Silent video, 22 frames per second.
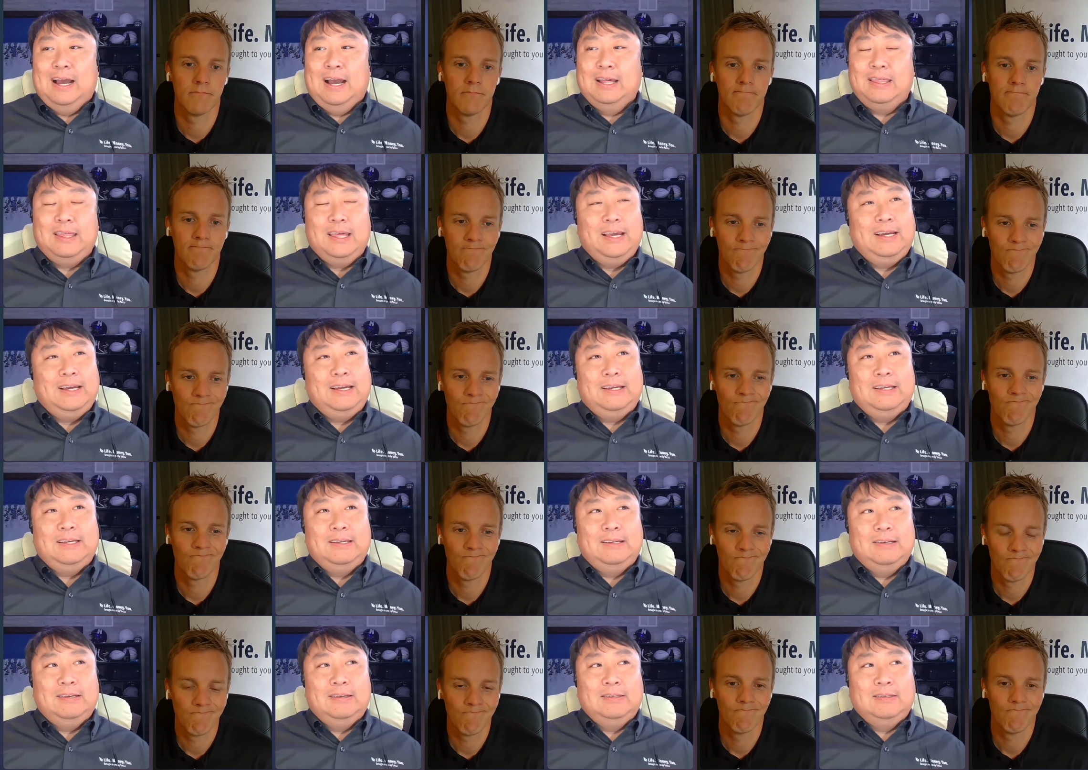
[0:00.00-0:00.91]
Speaker 1: I think
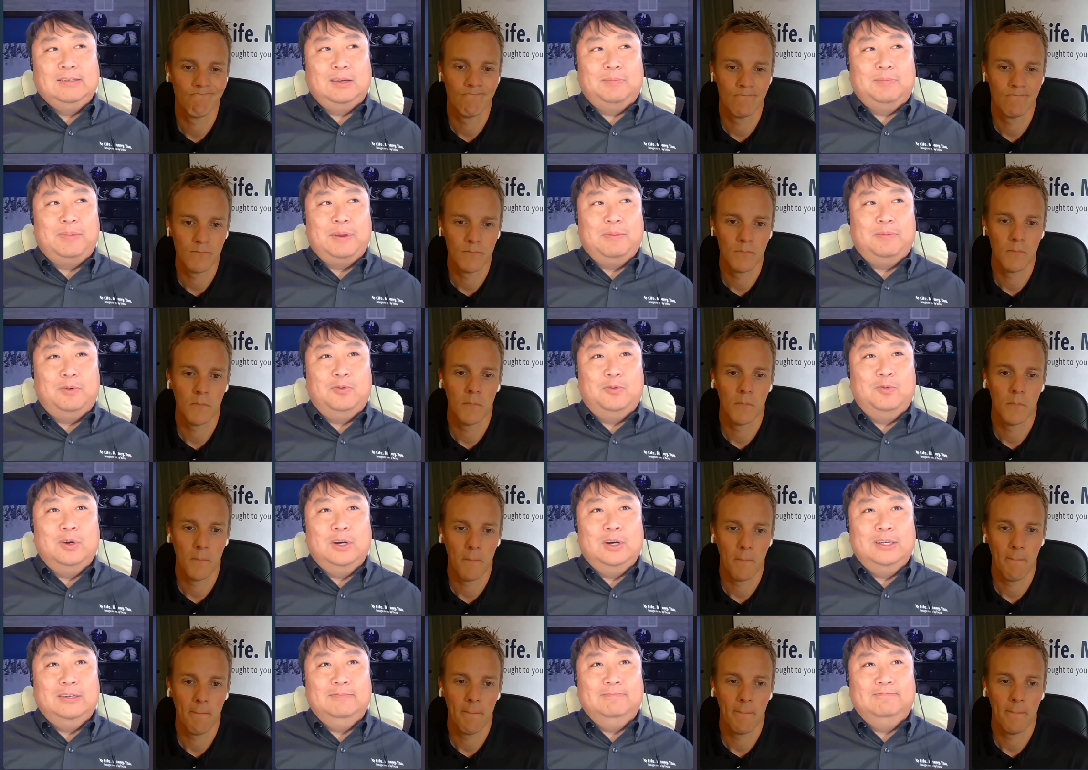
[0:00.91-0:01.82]
some people
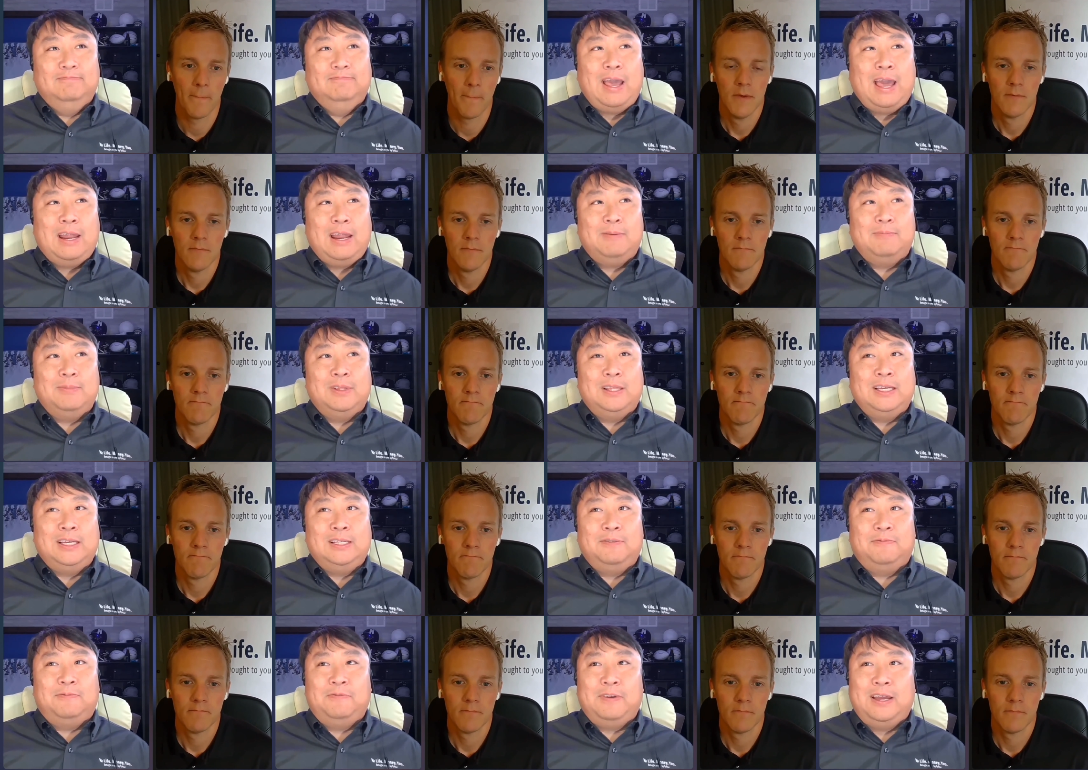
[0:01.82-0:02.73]
would
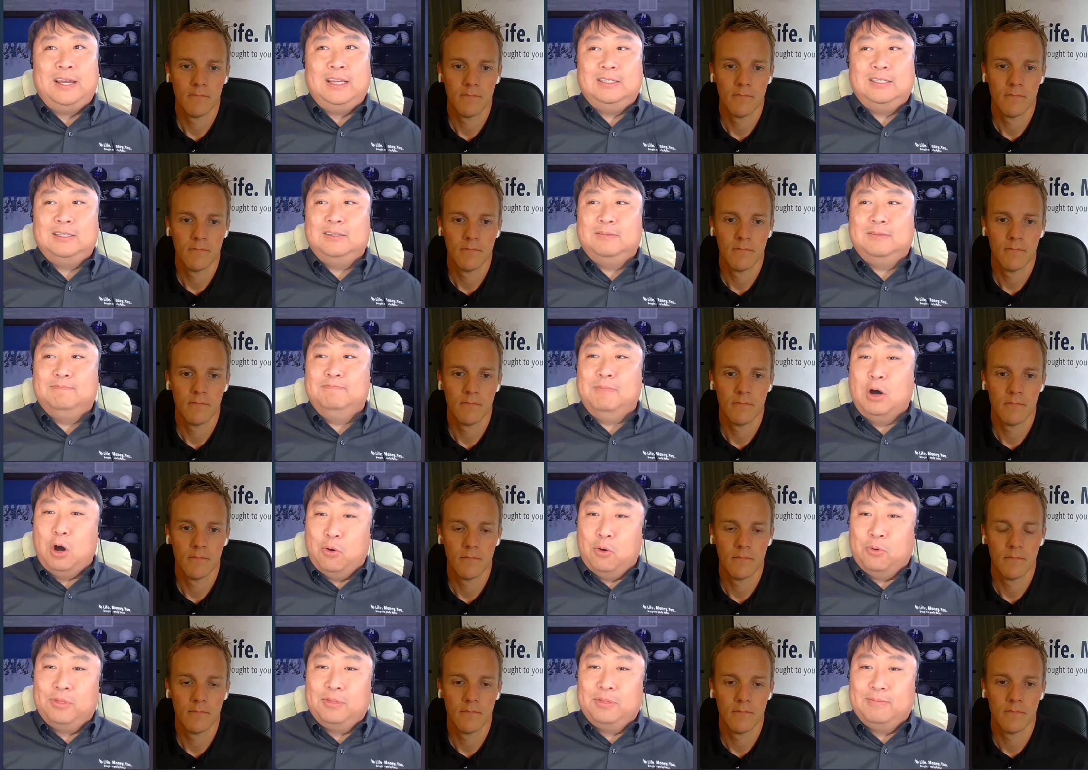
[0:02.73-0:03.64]
adamantly defend
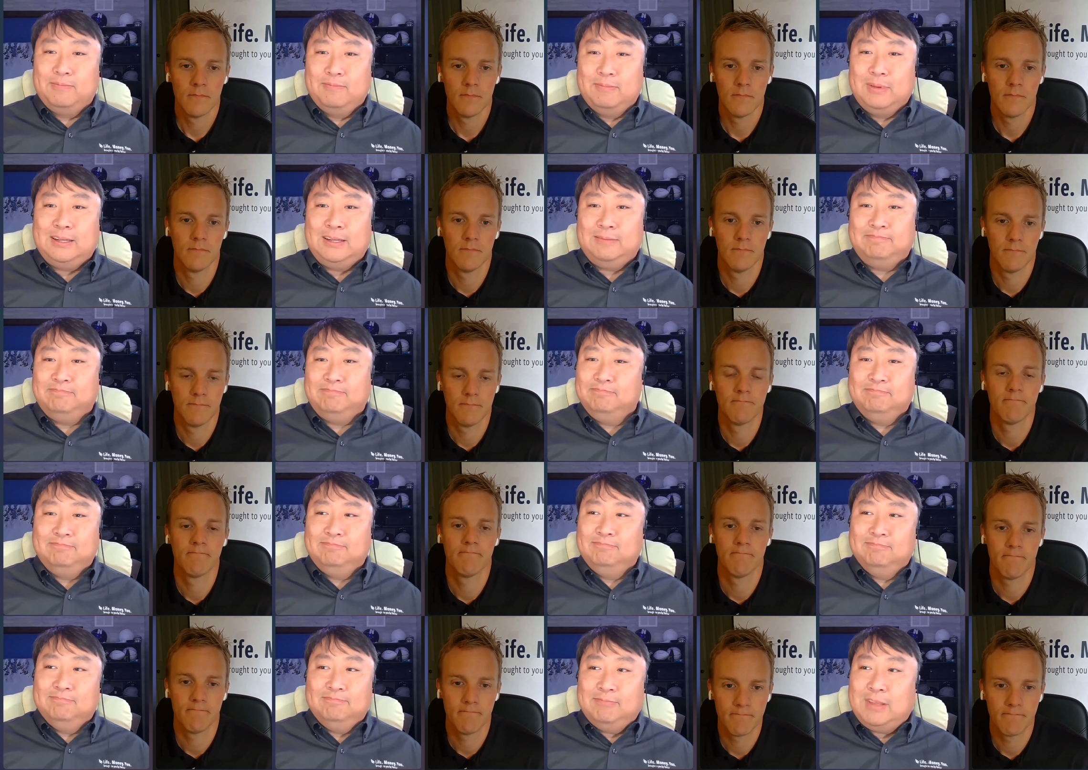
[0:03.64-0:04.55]
both that
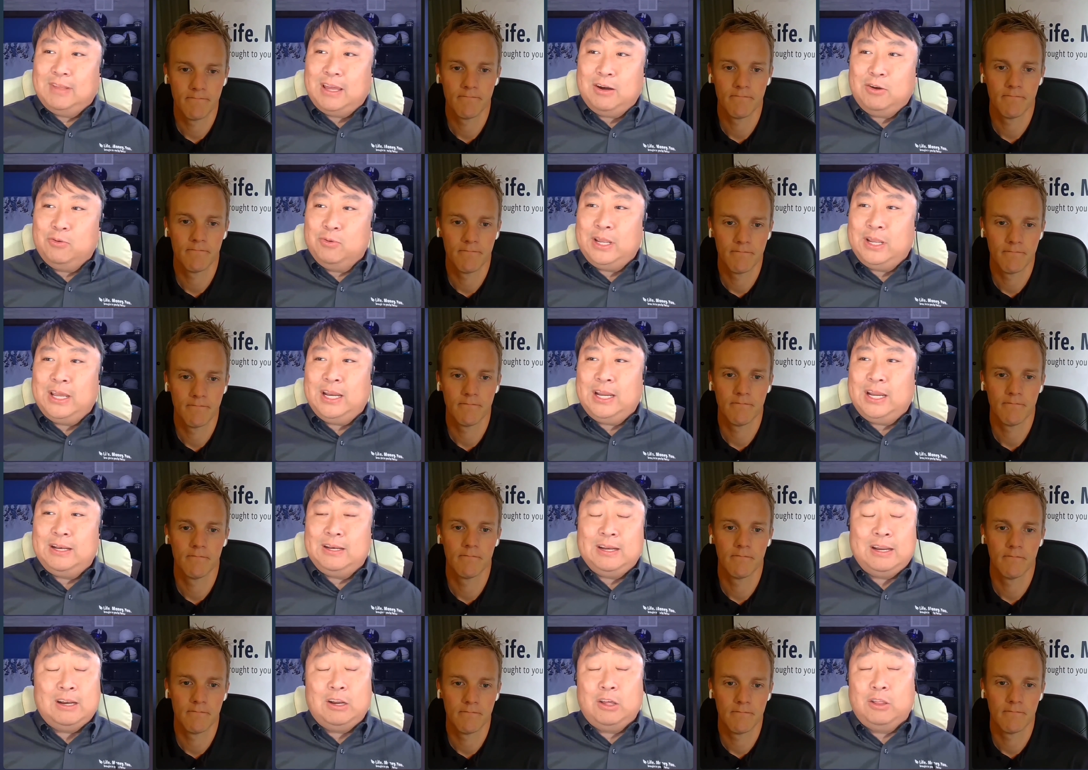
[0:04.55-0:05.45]
they don't need
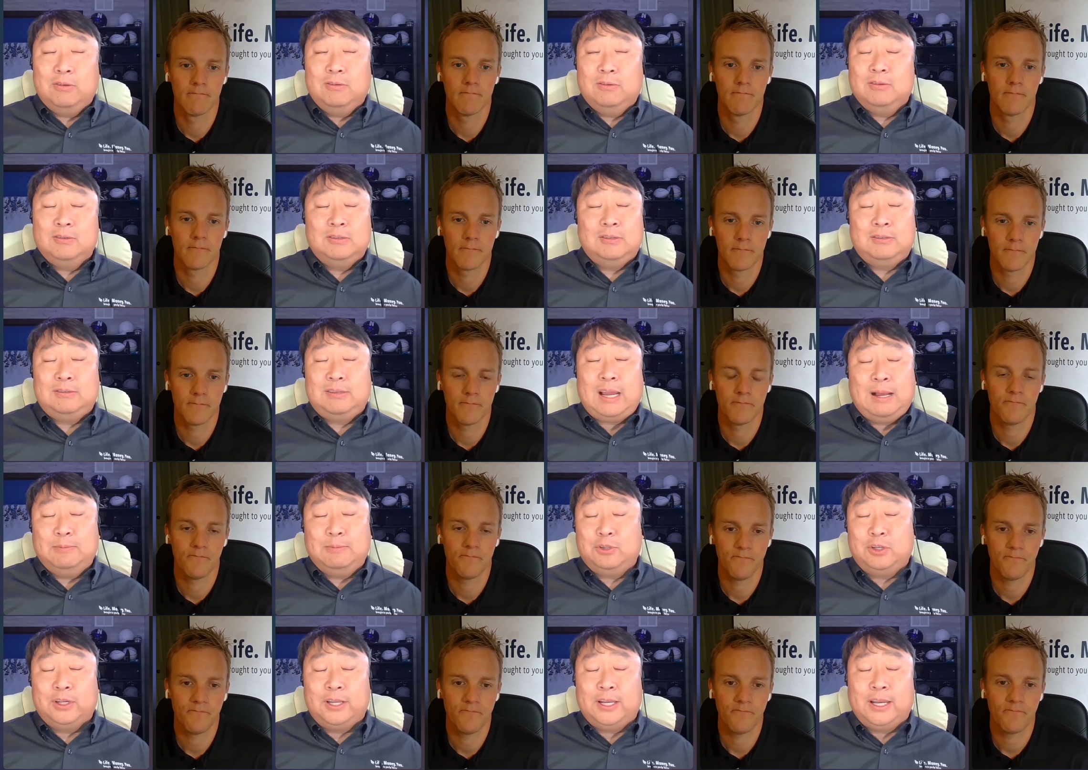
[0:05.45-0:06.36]
it, and others
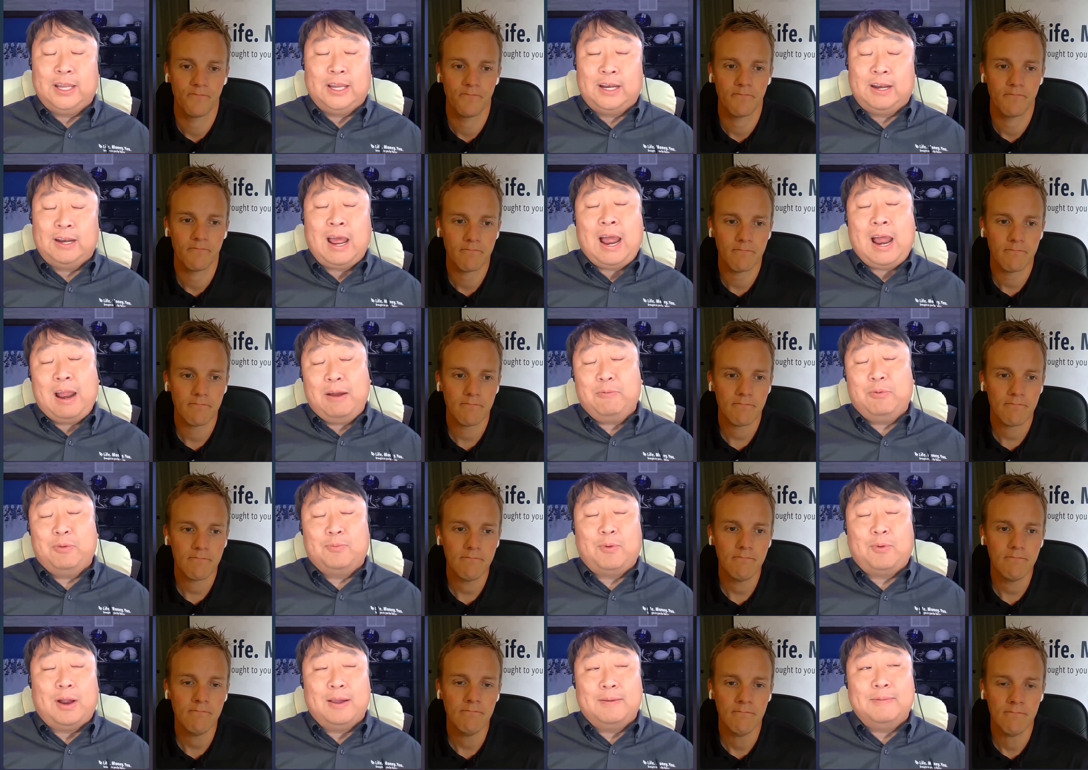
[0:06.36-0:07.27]
absolutely need it. And I
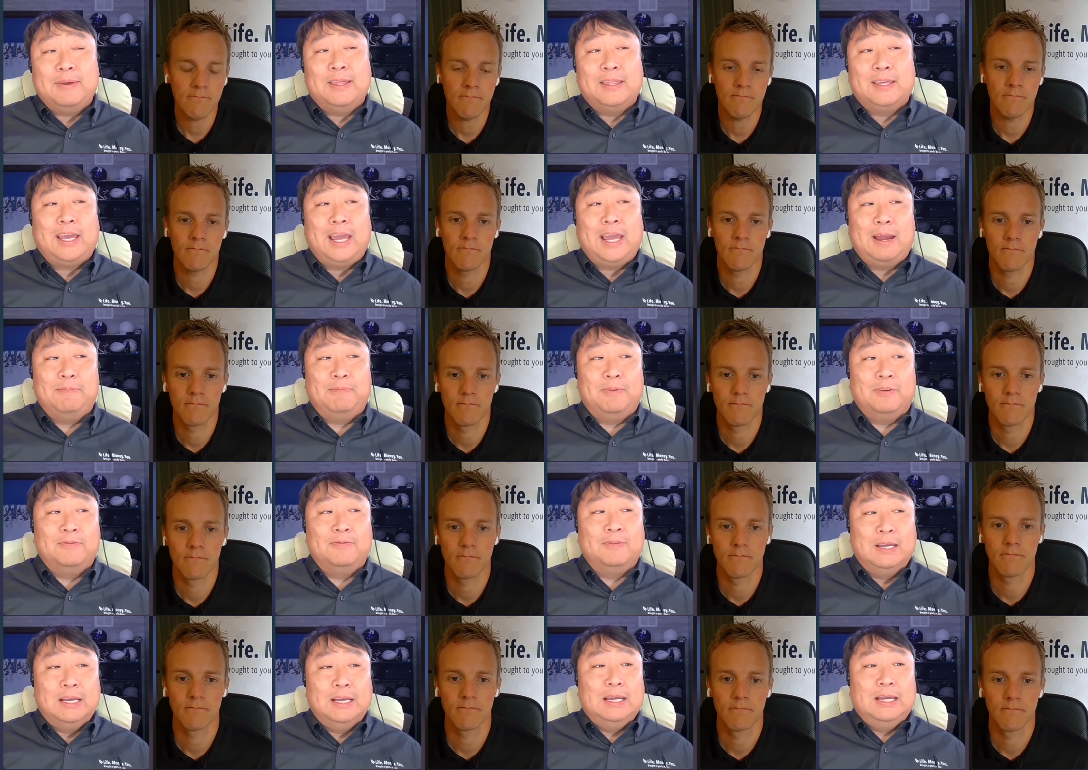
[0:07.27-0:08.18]
would probably be in the camp
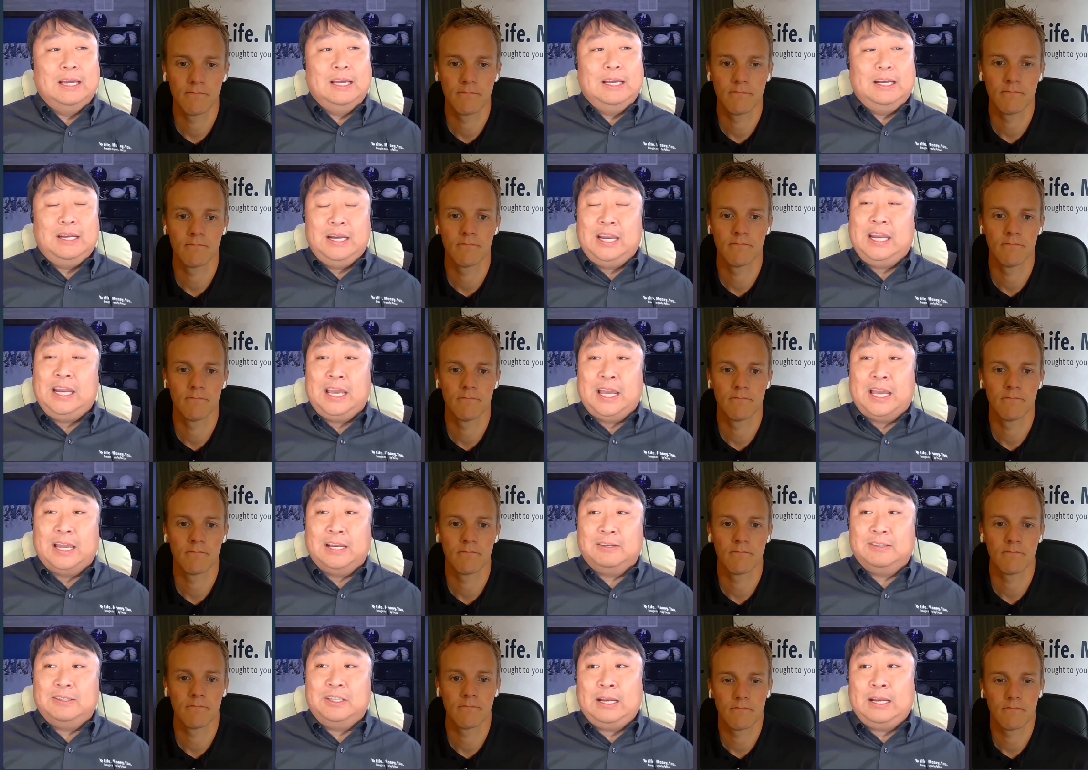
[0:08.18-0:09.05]
of needing it.